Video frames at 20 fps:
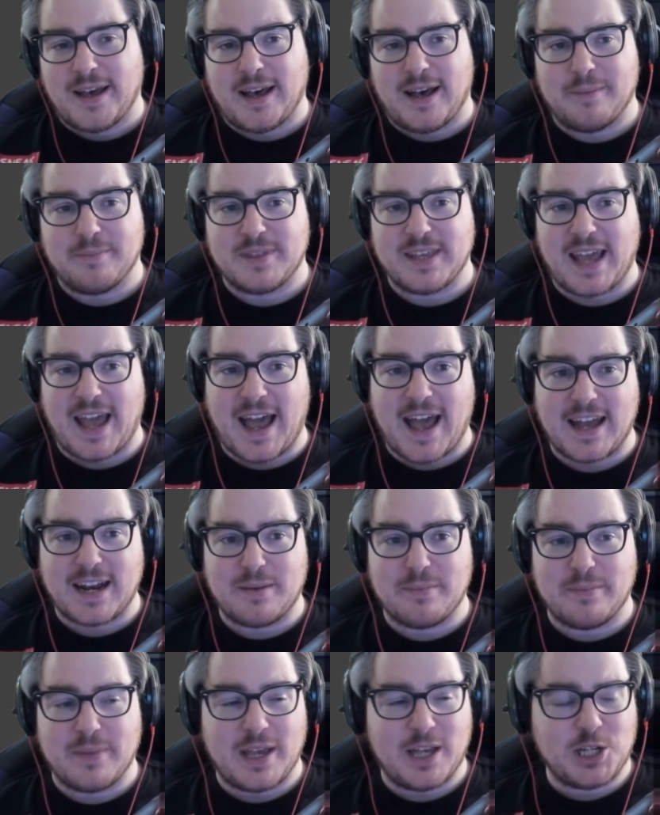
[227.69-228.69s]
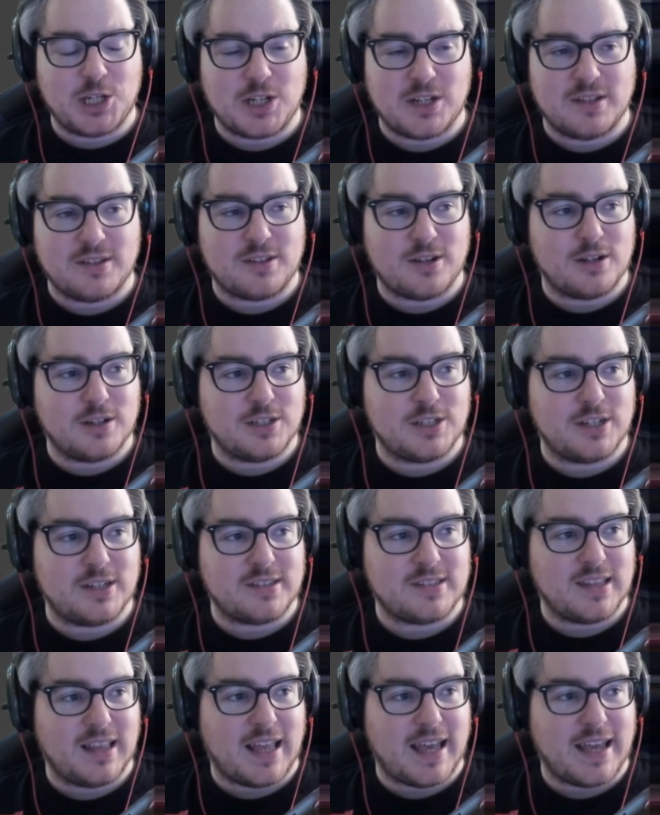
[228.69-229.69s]
Um, the animations are
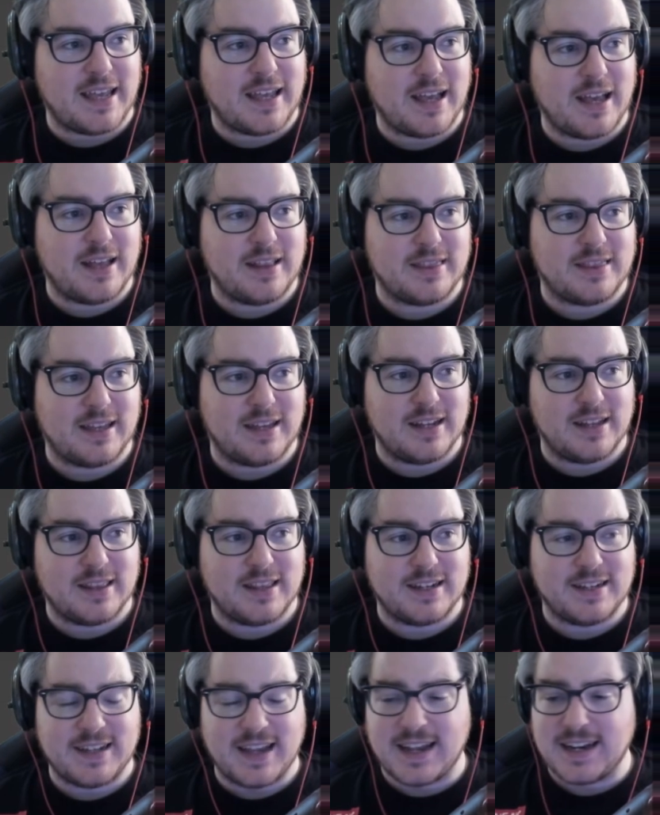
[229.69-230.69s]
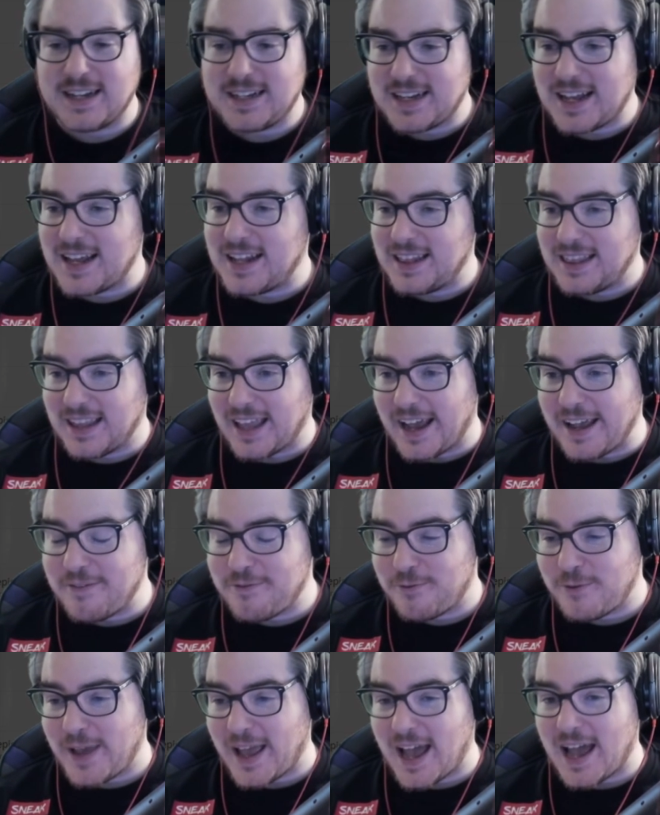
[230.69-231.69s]
just like it. The the day-to-day
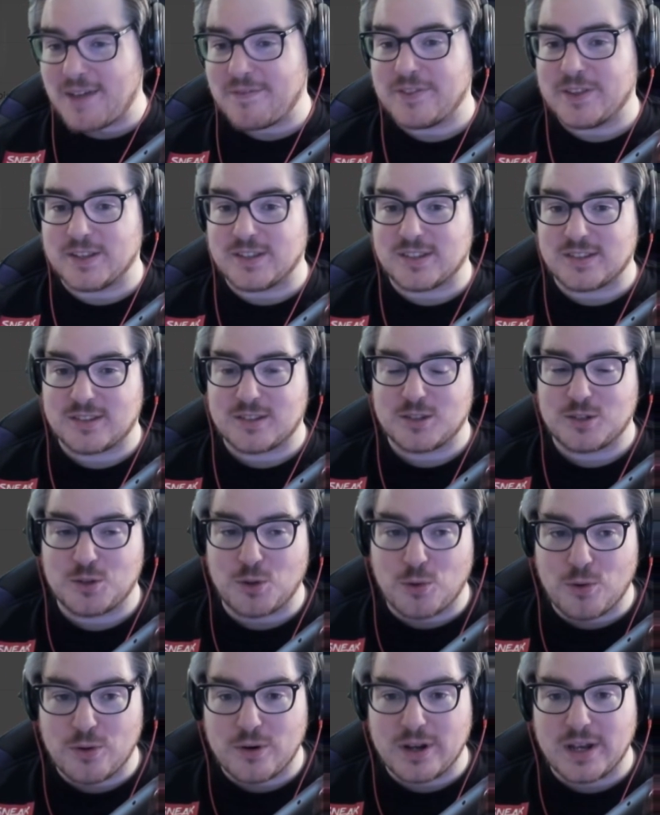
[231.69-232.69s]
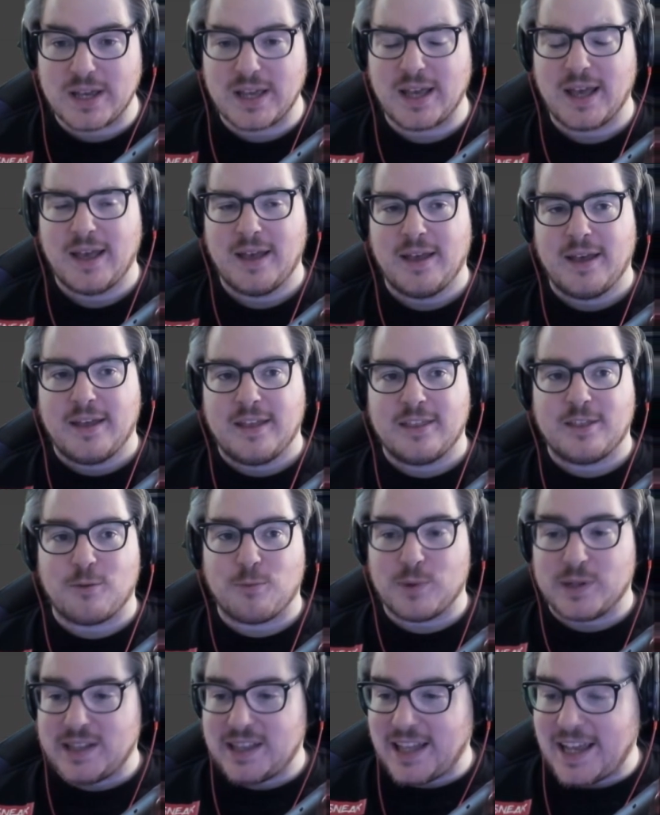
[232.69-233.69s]
life we have, the story, the
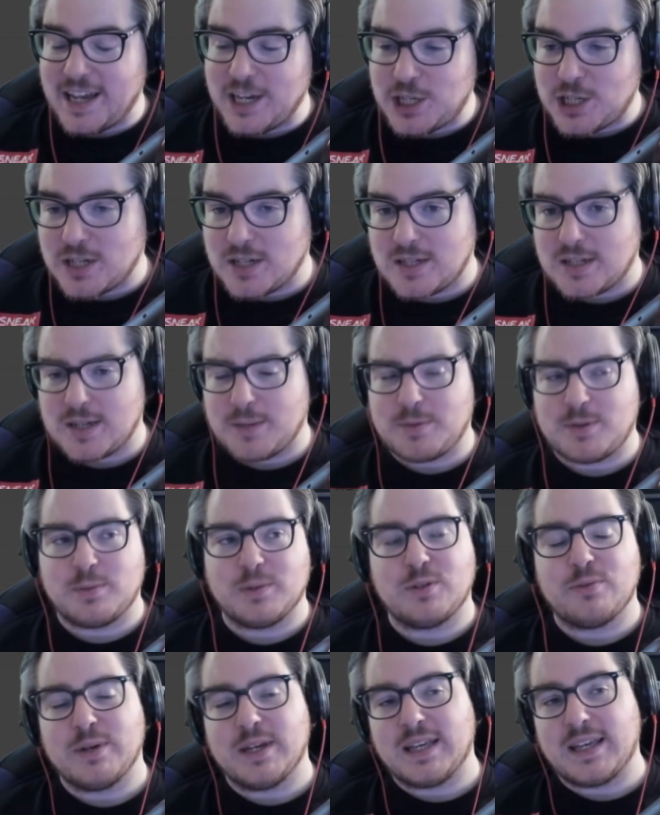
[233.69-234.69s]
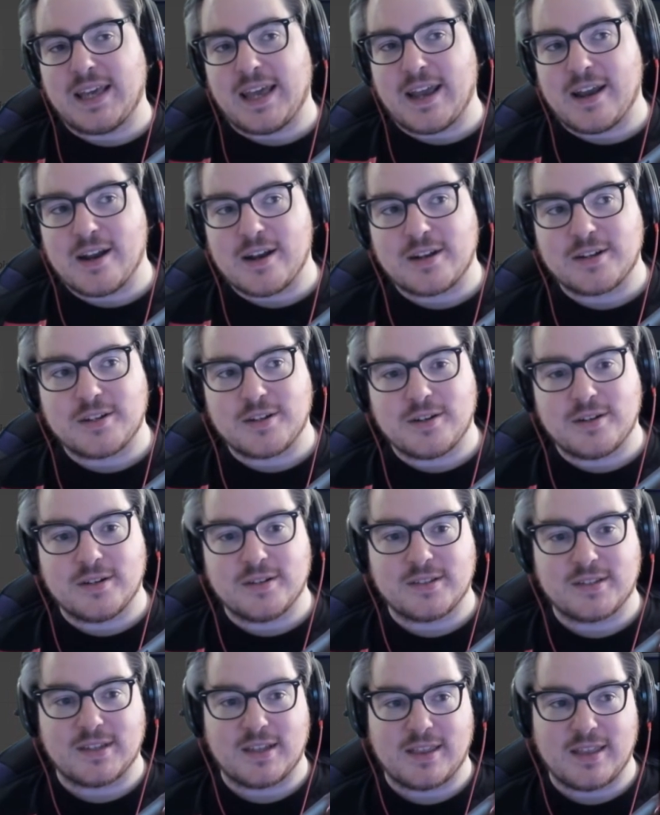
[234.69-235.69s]
relationships between
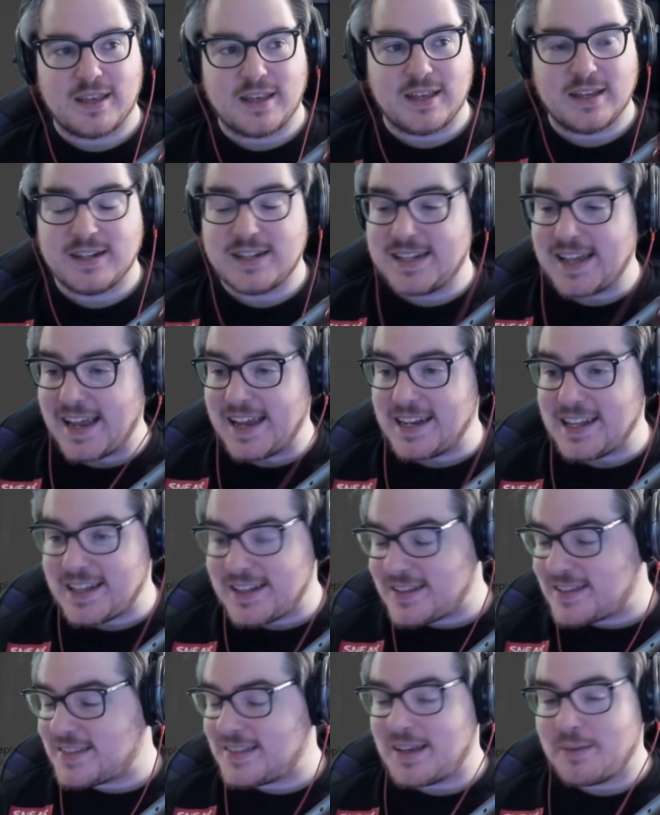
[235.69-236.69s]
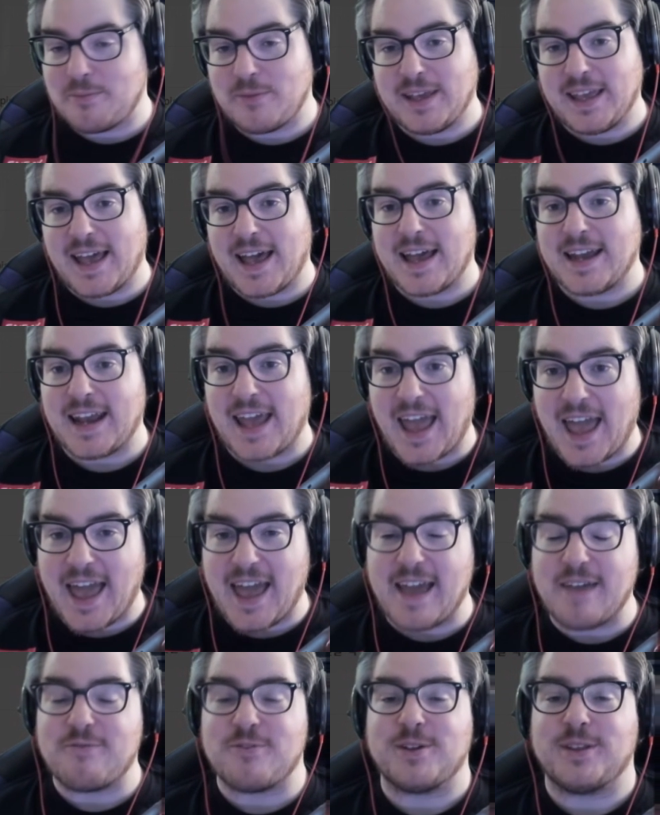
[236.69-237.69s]
characters, the dating sim we had,
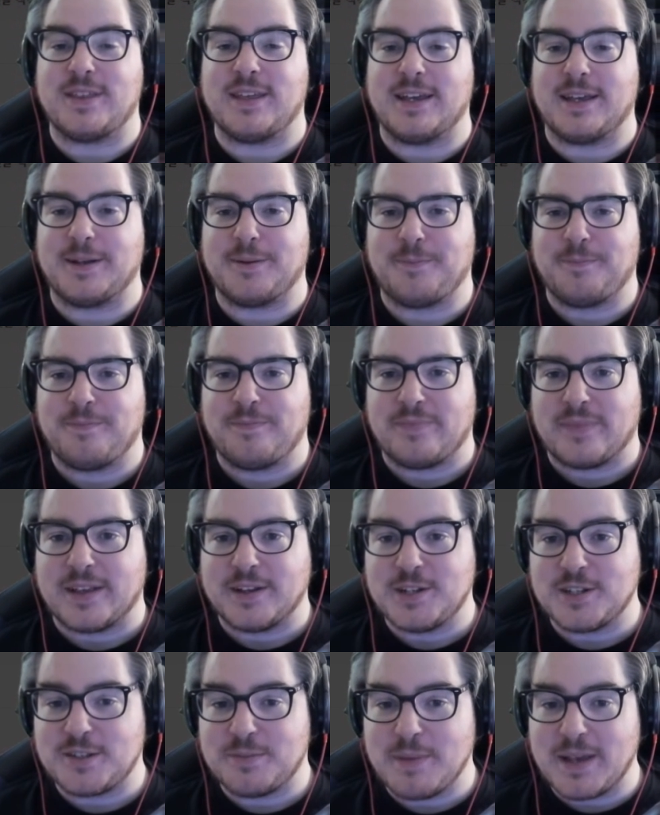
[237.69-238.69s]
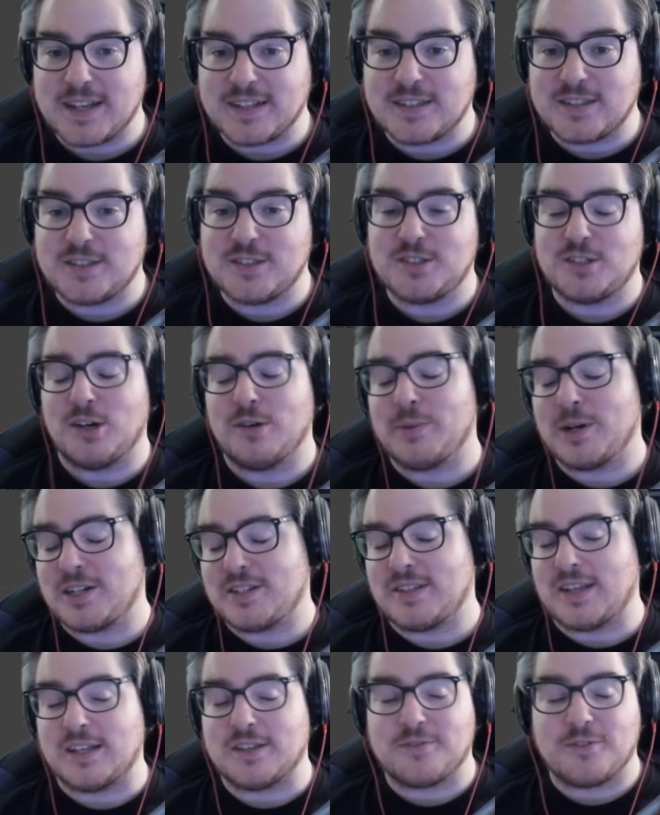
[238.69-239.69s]
everything This makes so much
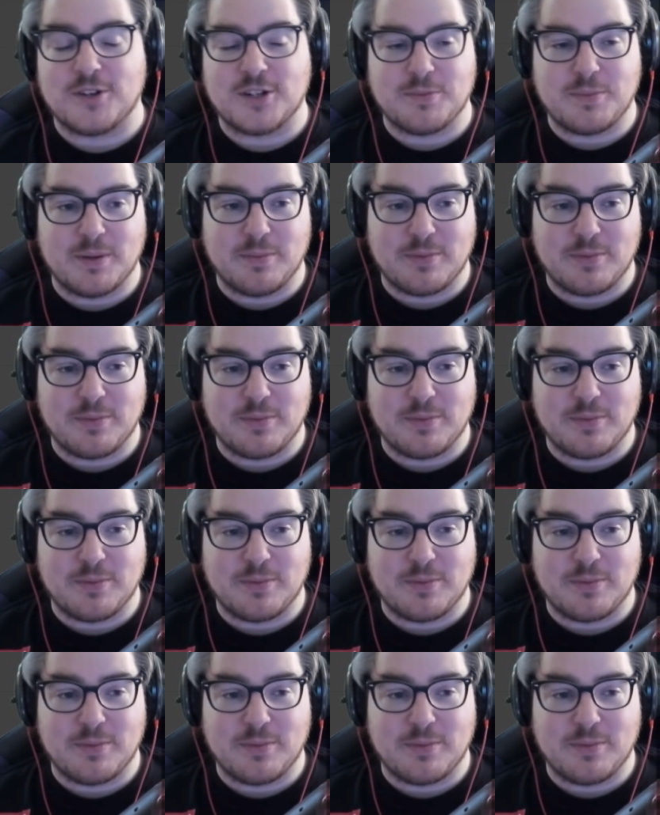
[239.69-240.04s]
sense for it to be